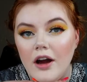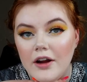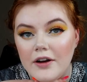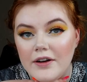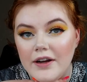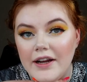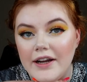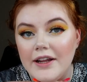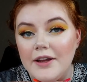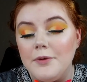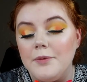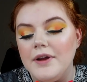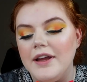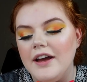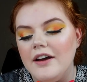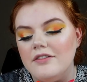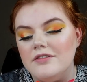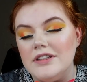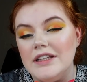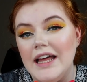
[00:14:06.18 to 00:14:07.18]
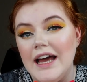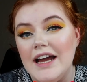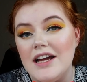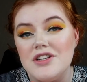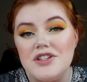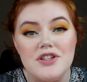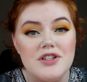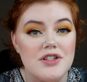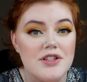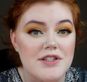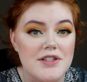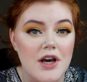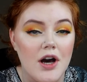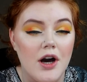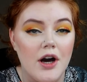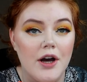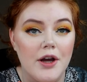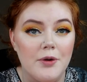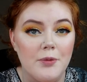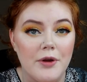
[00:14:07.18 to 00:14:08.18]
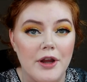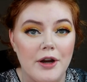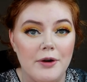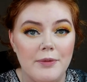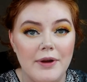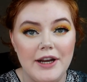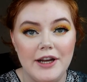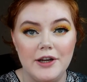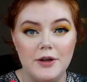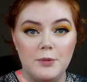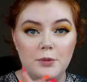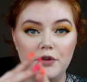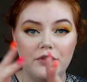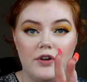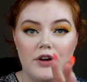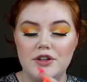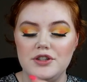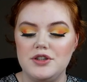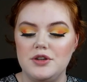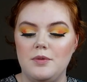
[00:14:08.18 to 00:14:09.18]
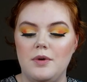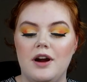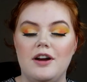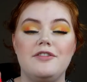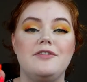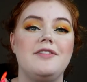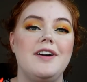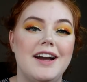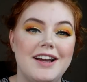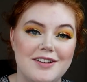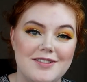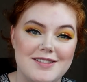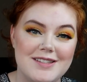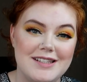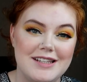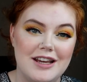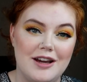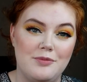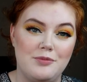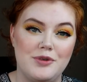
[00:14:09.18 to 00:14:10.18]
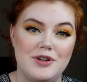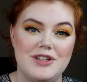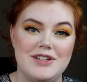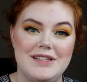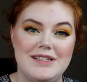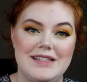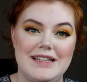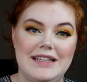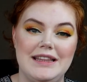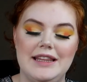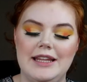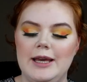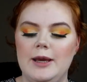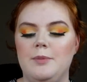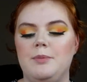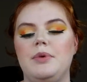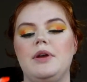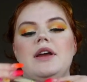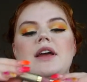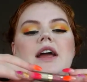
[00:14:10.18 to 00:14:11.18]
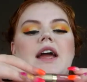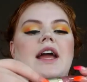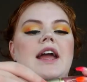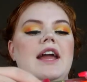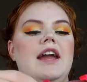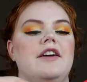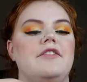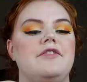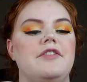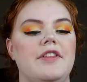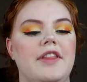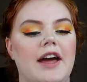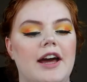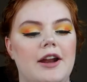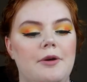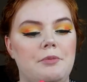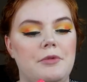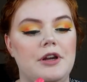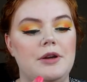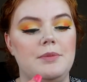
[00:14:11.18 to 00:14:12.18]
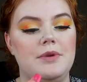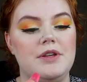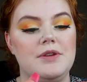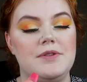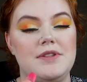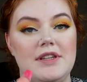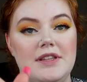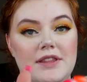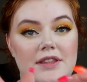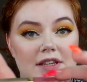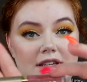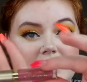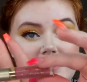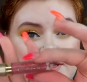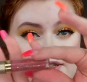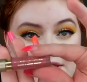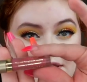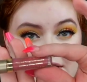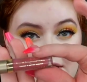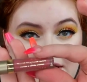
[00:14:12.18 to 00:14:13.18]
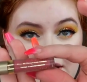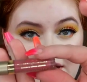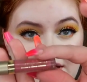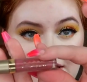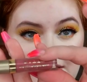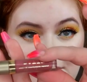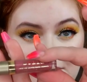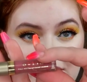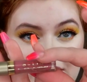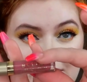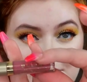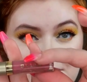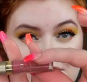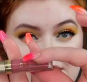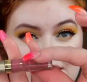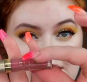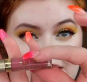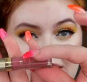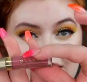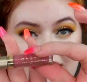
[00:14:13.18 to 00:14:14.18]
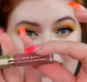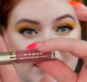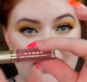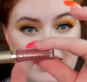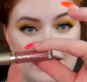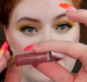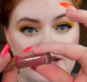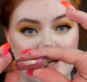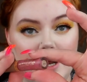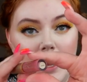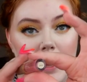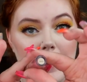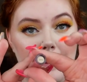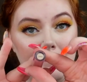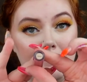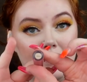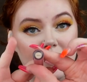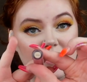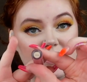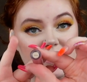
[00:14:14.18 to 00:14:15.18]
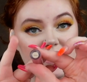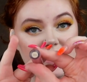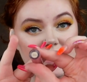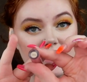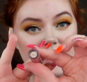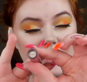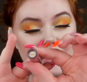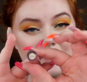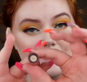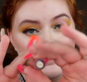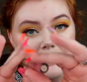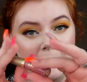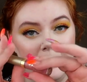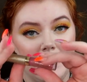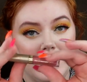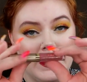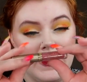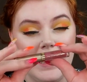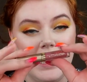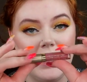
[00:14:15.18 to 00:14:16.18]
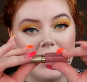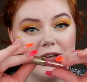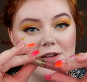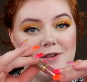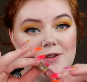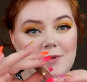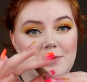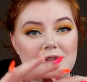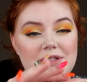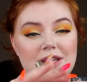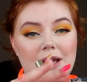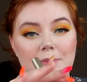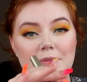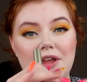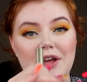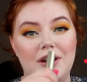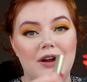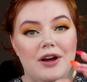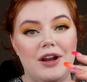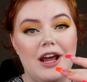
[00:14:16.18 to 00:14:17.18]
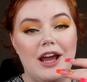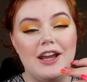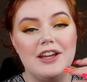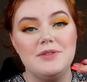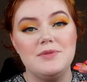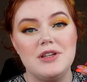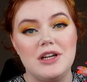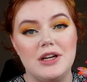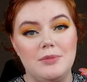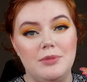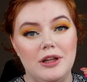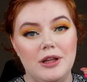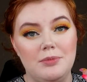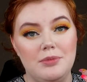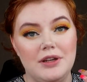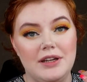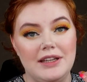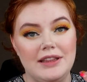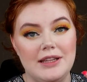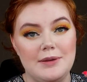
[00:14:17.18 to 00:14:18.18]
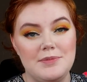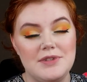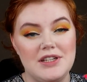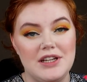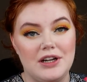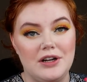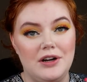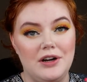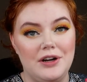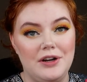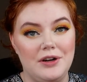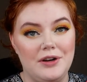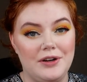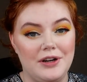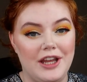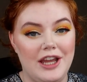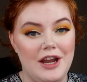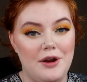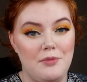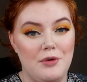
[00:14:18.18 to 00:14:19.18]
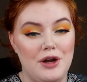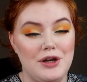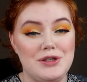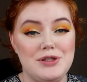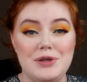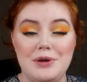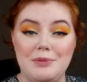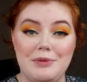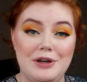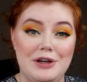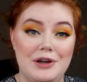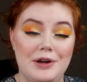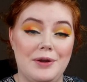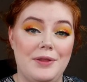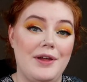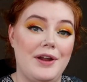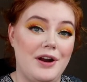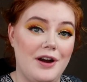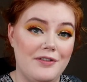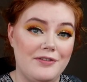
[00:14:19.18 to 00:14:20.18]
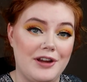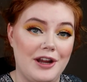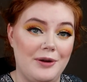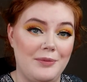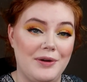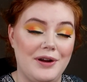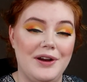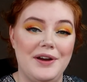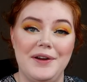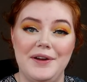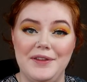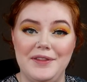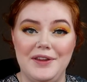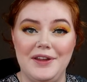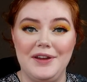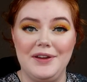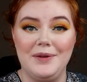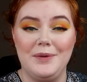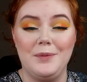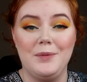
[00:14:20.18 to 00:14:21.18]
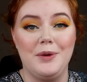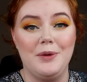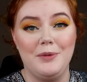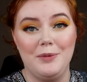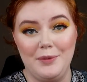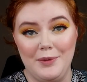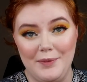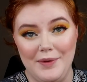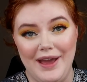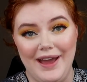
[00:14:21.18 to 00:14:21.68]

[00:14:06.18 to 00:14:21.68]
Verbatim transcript: Alrighty, we have lashes on. We are ready to move on to our final step, which is the lip. And for that, I'm gonna be using the Stila liquid lipstick in Patina. So I'm gonna slap that on. I am terrible at putting lipstick on on camera, so I'm gonna do that off camera and then we will be